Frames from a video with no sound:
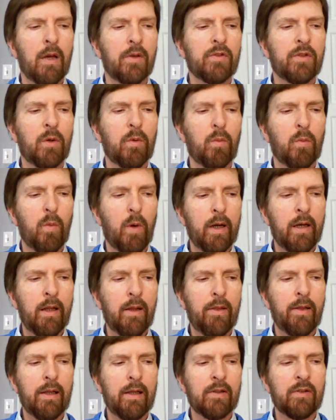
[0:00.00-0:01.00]
So one
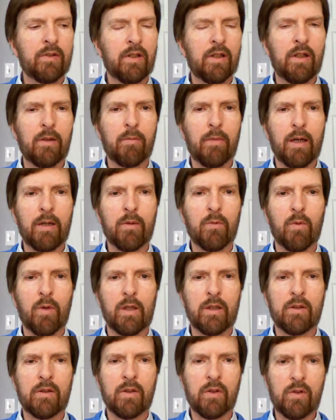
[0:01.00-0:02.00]
of the things that you might
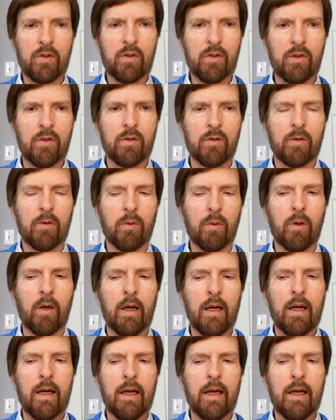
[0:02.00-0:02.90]
want to do